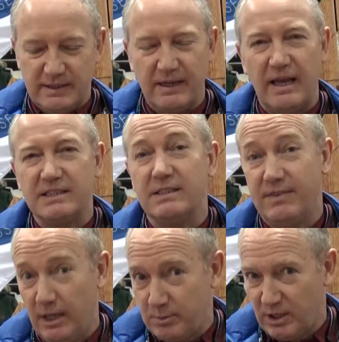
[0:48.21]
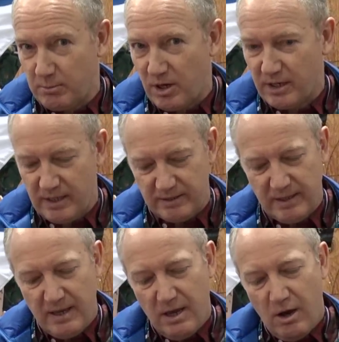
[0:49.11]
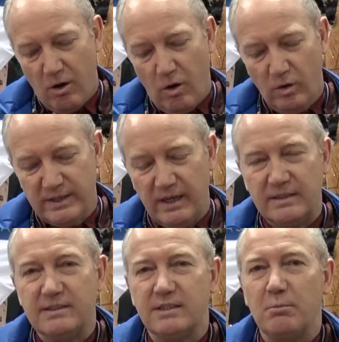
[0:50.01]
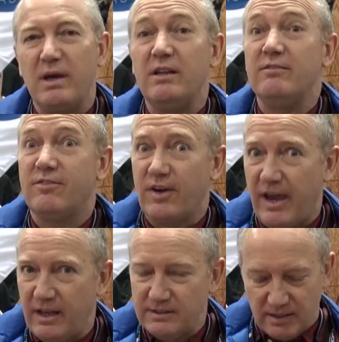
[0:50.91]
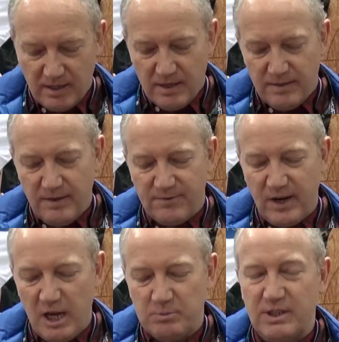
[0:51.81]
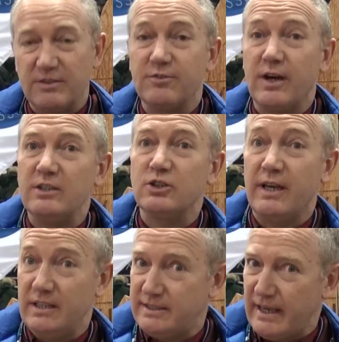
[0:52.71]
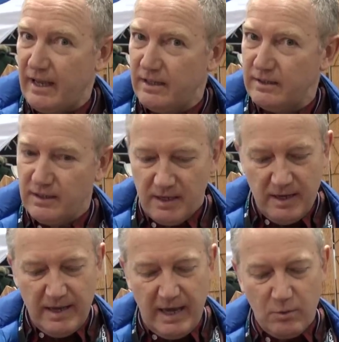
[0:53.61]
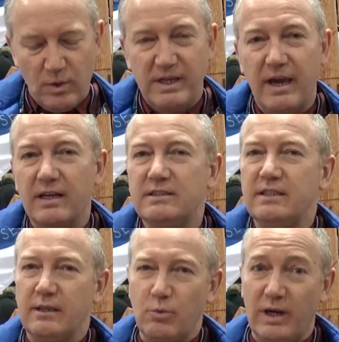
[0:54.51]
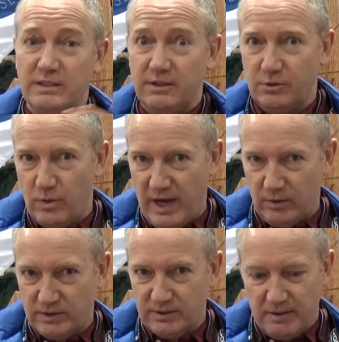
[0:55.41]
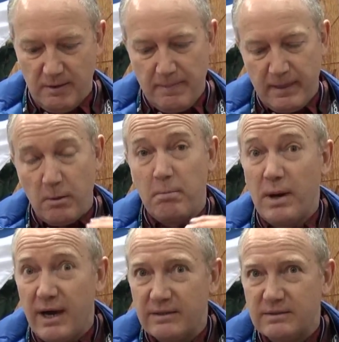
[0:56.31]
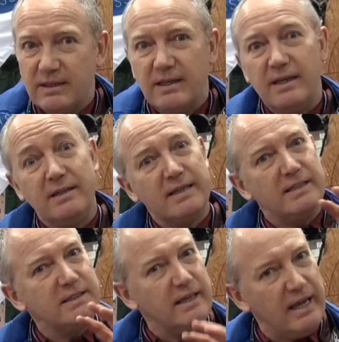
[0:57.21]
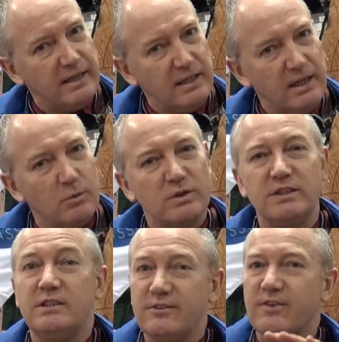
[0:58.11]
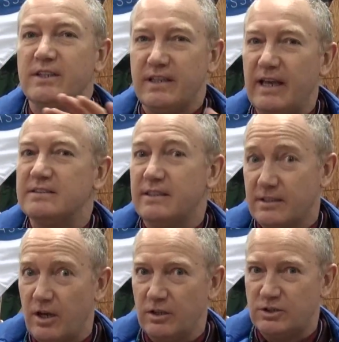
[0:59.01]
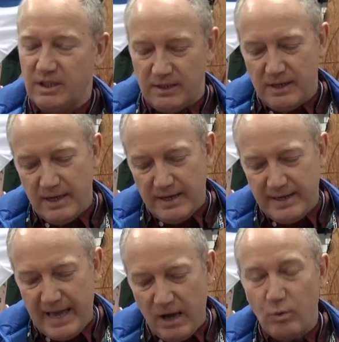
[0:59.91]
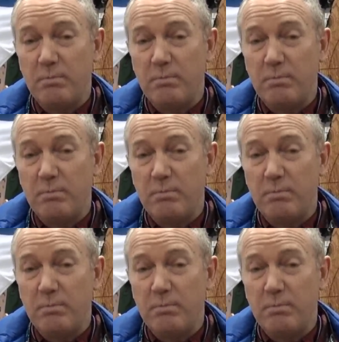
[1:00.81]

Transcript: sunglasses available on the market. All the lenses are made in France. The frames are French and Italian, and we guarantee the quality throughout. But in 1980, it was a different lens technology. Now